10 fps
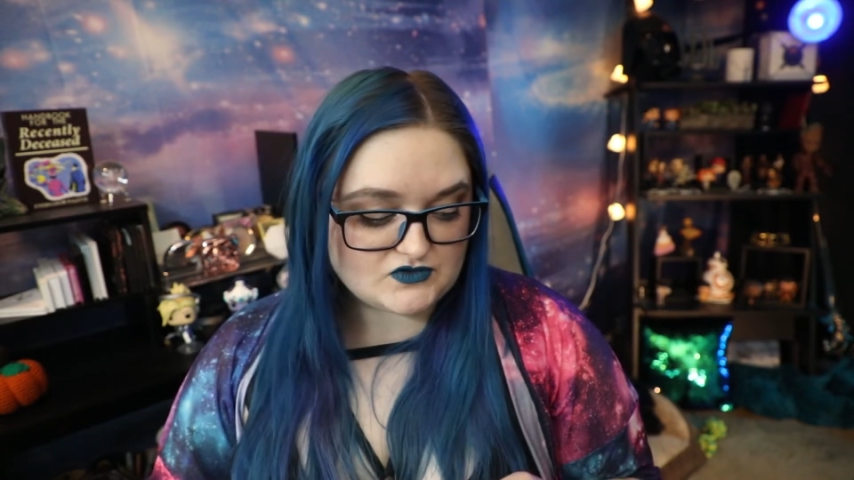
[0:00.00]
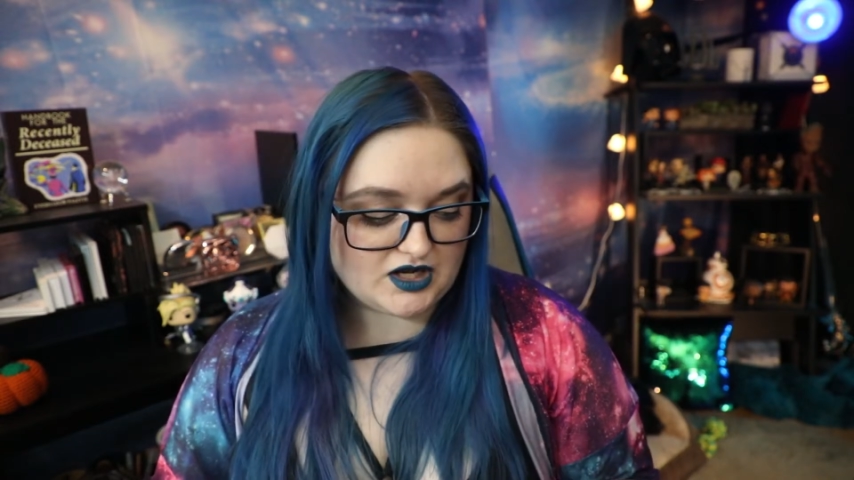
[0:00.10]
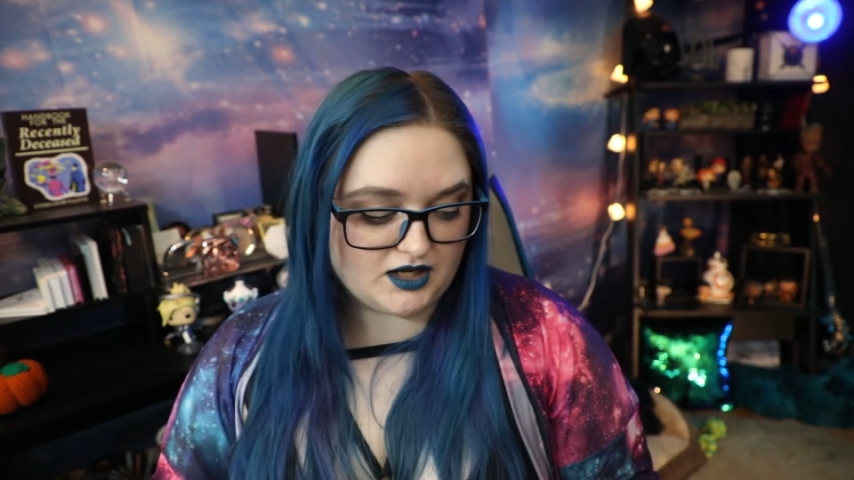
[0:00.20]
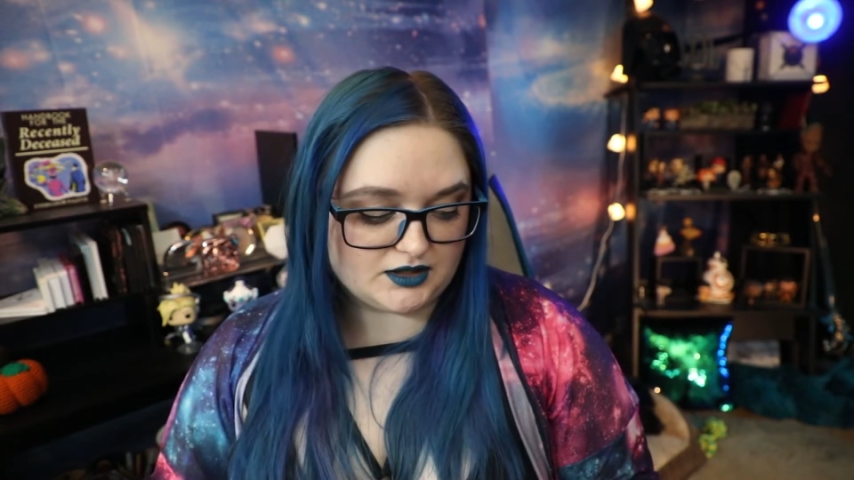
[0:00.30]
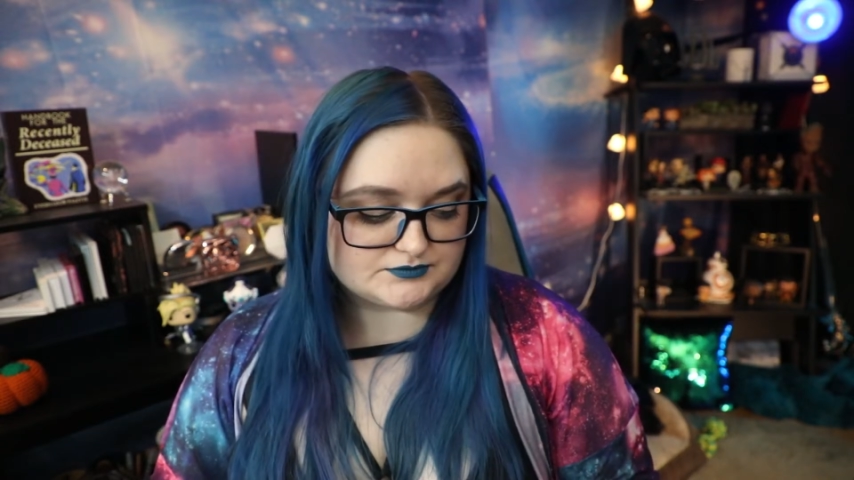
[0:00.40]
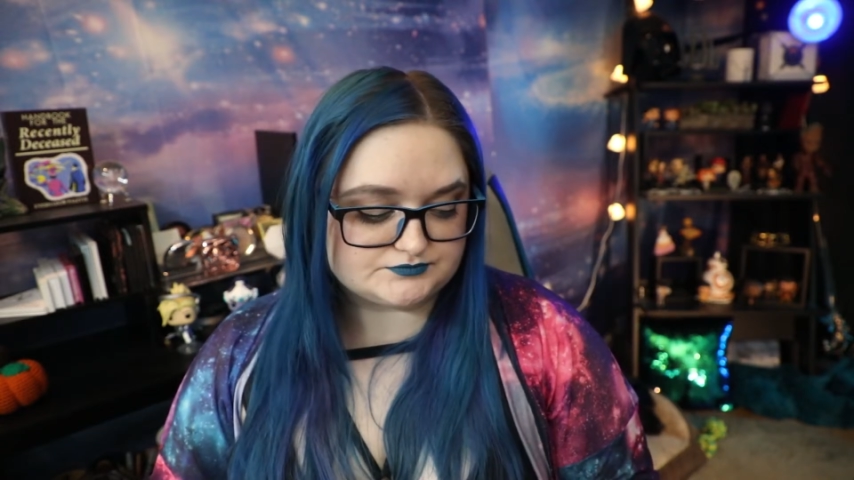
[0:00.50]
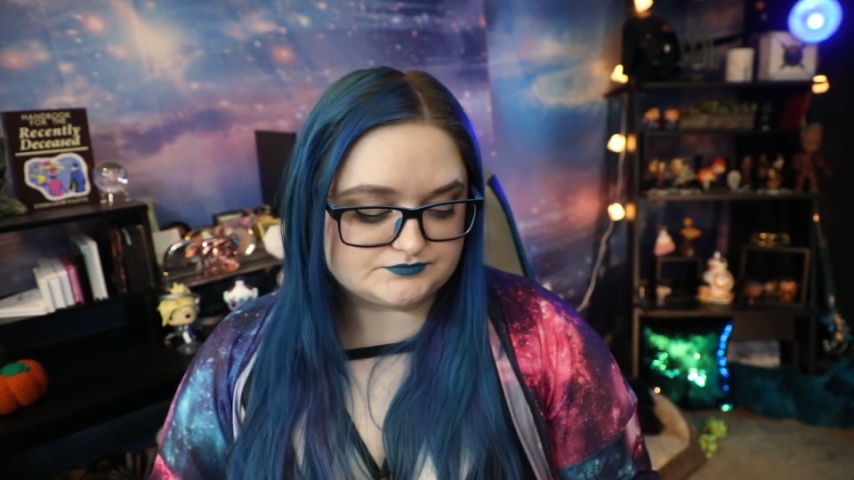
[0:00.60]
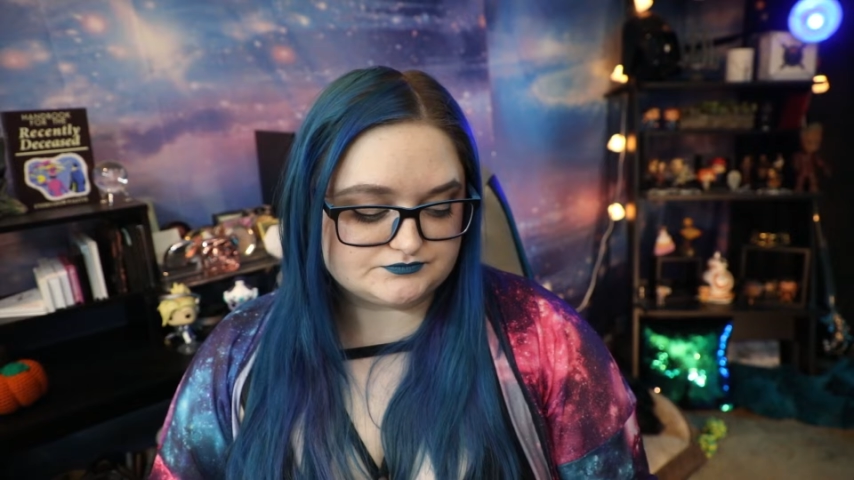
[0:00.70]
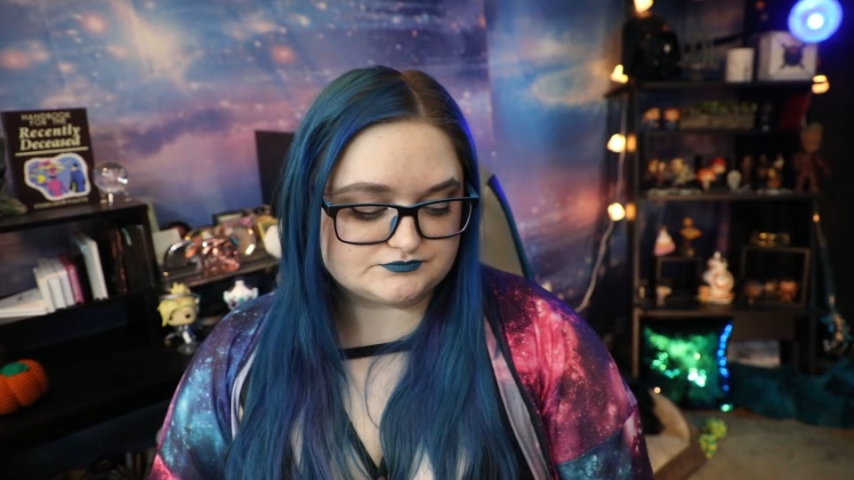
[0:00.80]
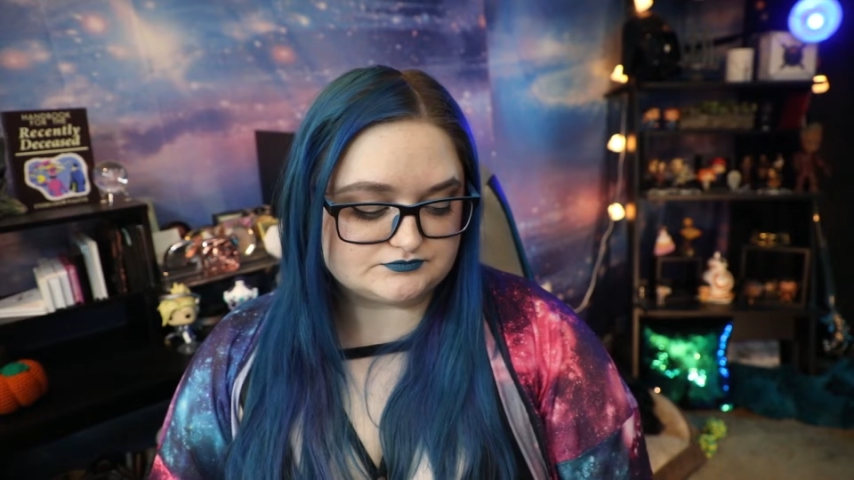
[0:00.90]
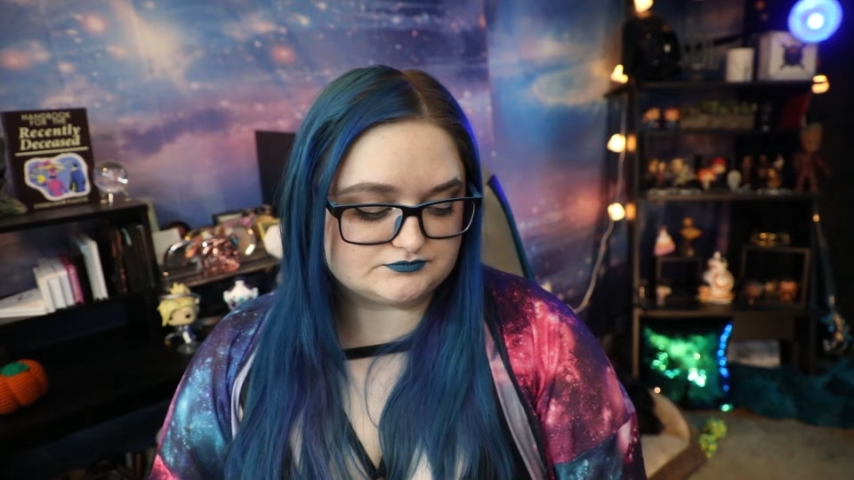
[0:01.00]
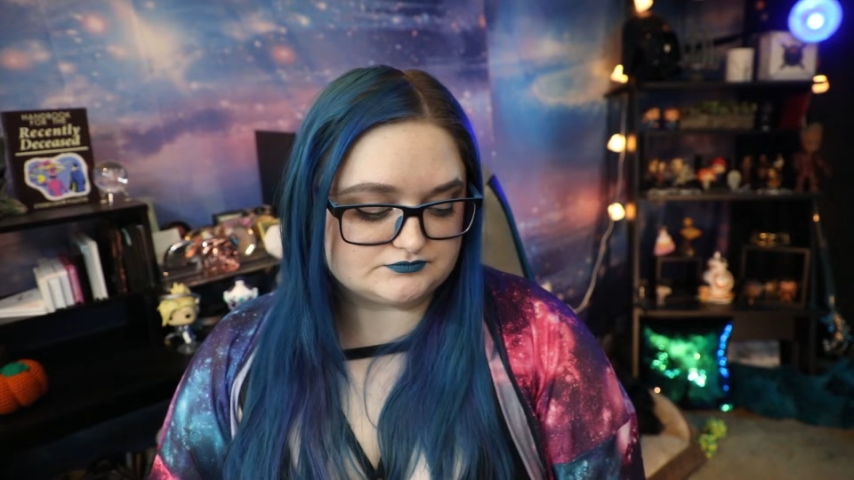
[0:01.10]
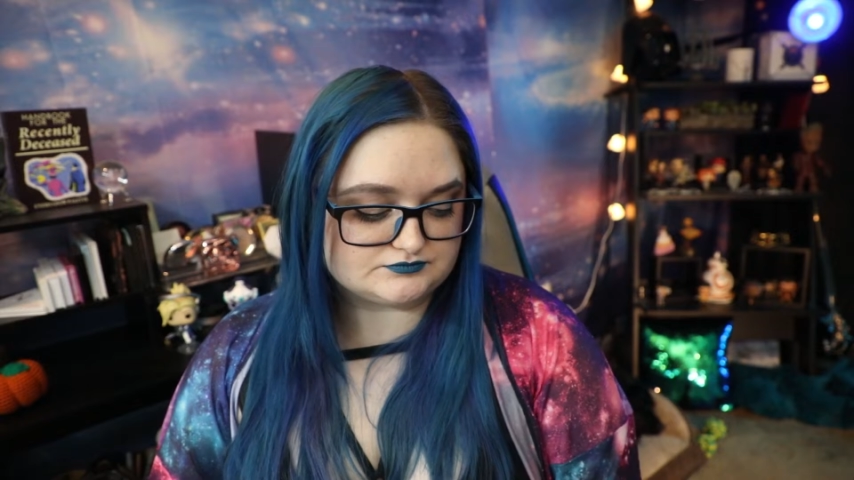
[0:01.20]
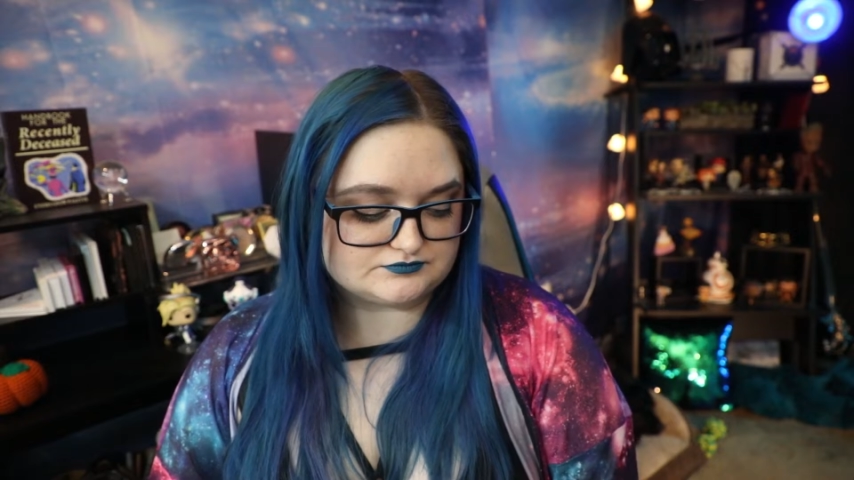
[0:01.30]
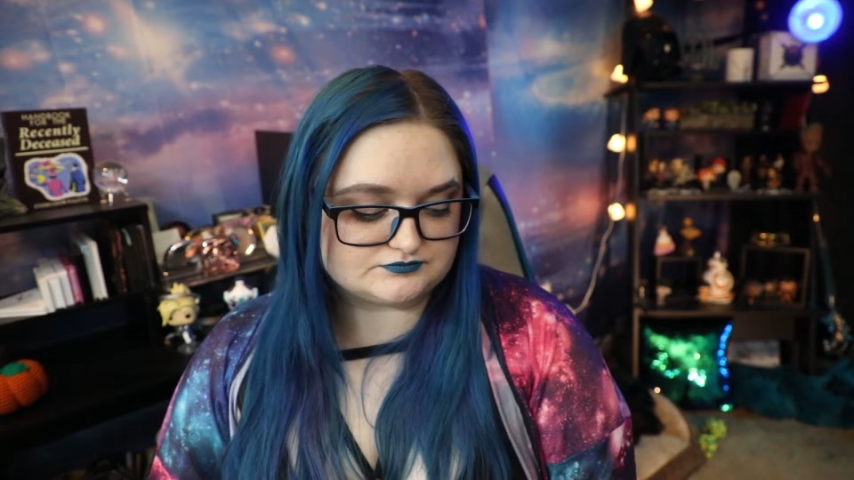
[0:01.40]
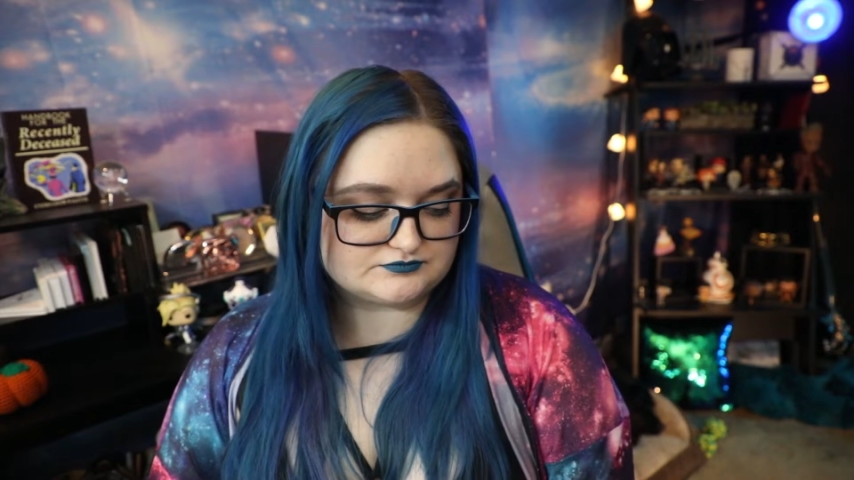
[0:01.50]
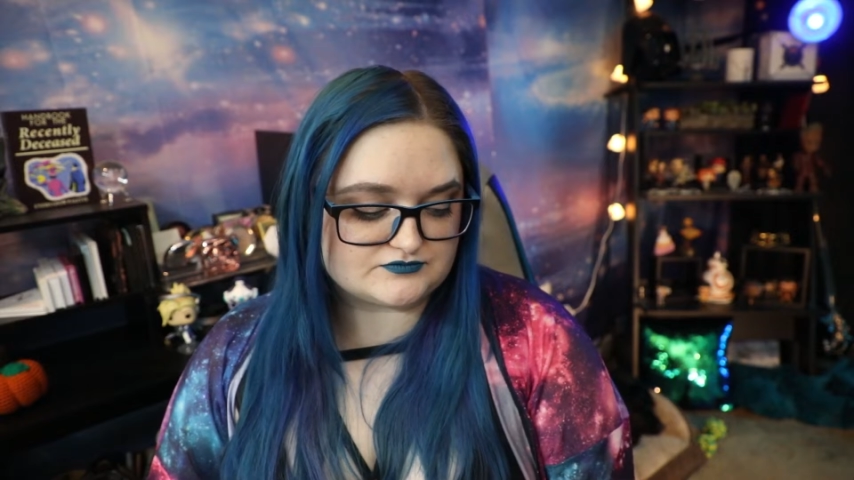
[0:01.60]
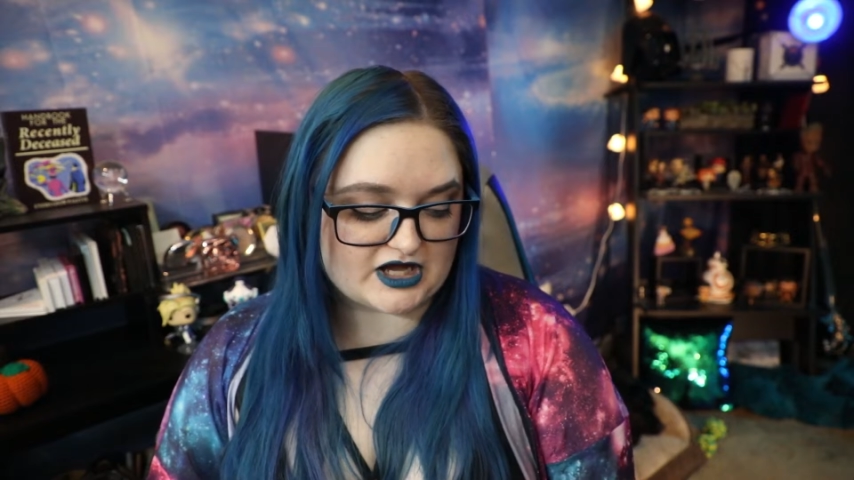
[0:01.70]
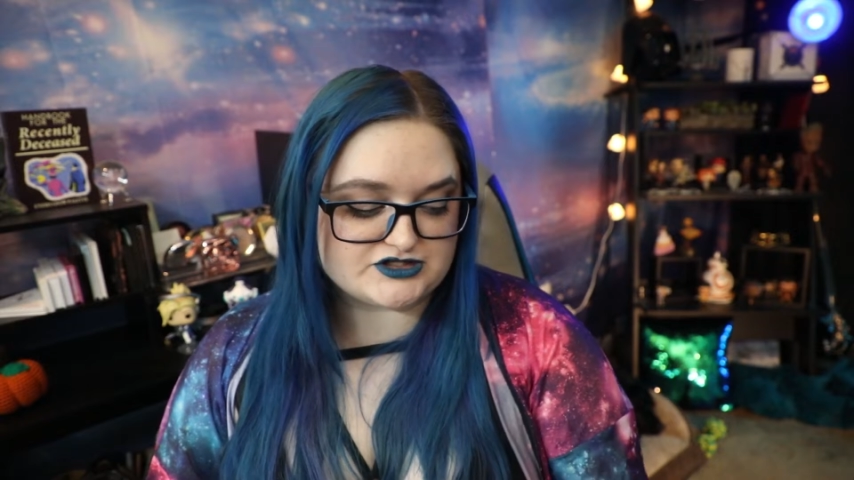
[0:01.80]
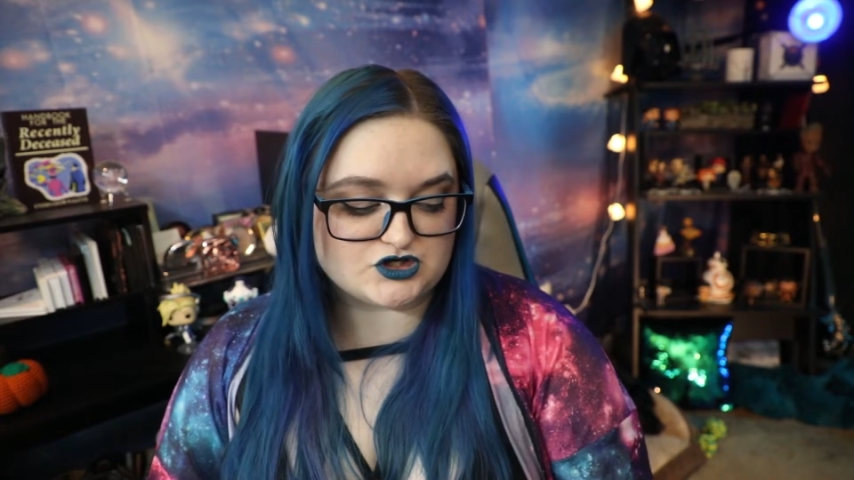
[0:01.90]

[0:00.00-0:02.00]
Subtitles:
I